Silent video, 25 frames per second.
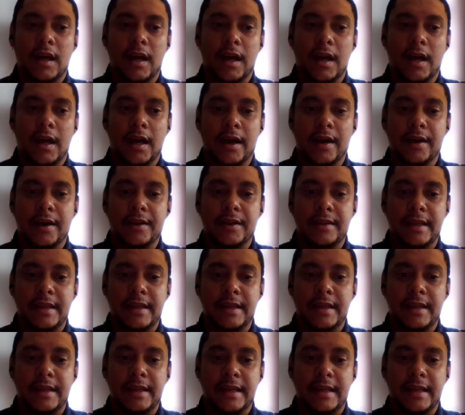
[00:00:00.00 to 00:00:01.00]
the
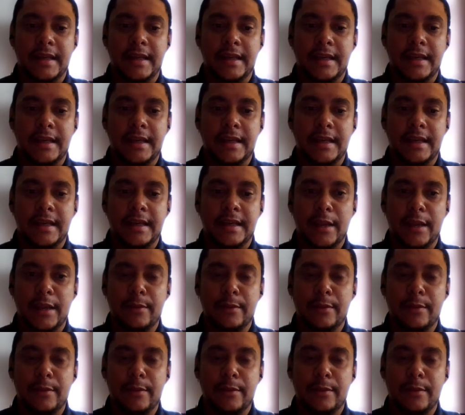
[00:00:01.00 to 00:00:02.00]

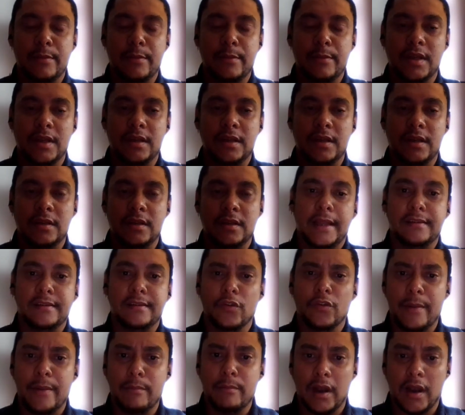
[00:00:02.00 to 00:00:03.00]
agreement
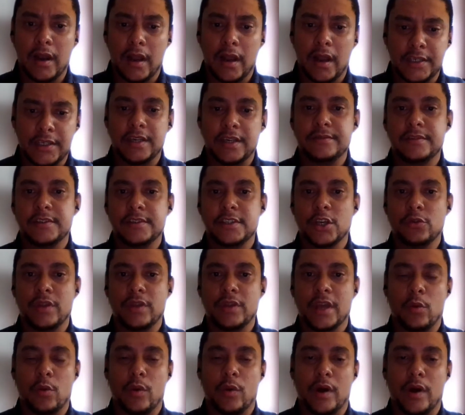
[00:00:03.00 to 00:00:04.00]
in November last year.
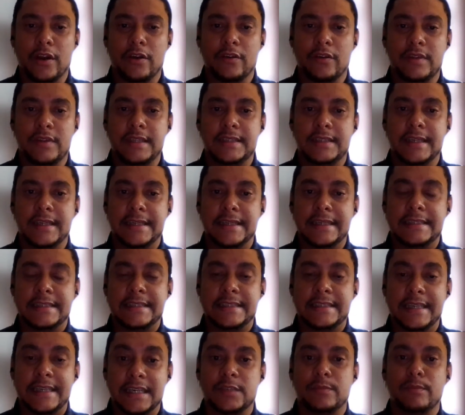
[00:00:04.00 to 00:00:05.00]
So they are one of
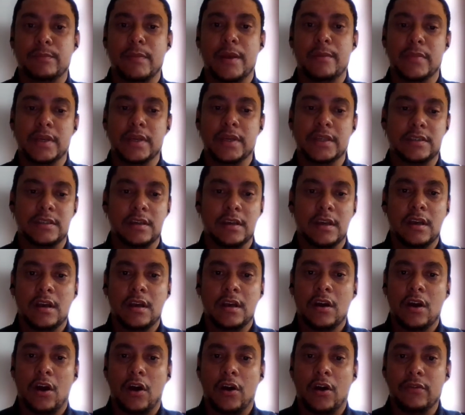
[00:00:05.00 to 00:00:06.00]
the 36 members
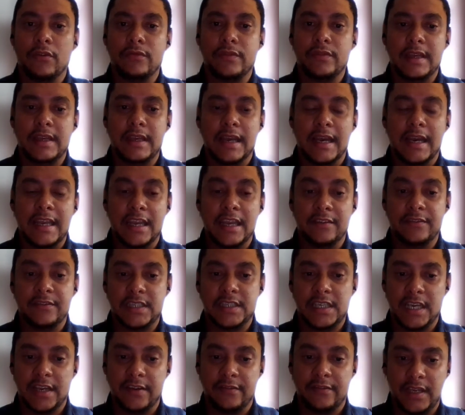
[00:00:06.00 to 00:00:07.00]
of the
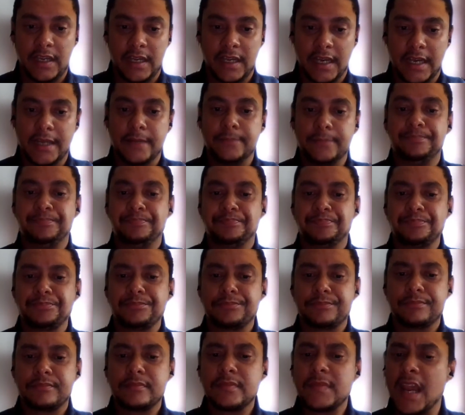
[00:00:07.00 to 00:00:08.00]
AfCFTA.
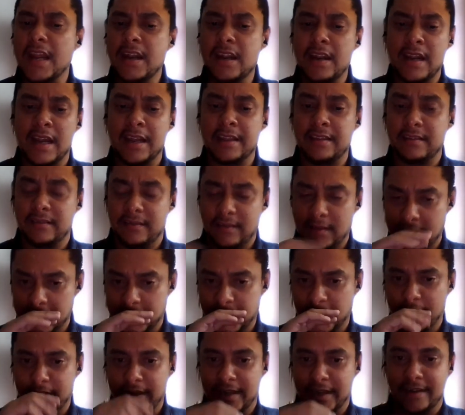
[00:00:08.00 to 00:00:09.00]

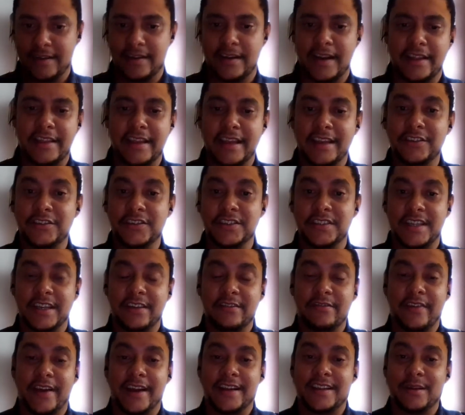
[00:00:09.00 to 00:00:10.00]
Another
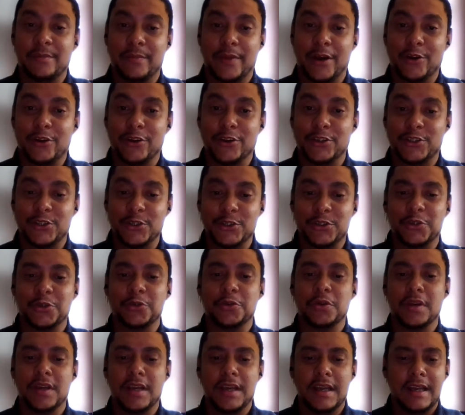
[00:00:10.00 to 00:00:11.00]
interesting fact about
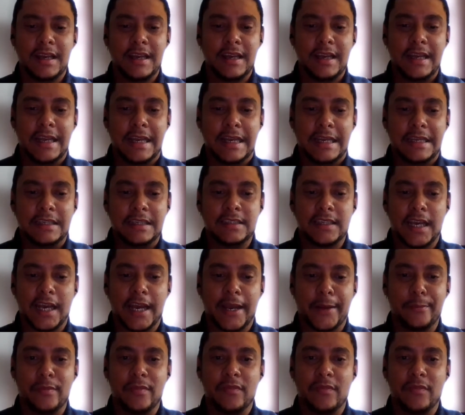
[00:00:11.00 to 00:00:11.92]
Lesotho is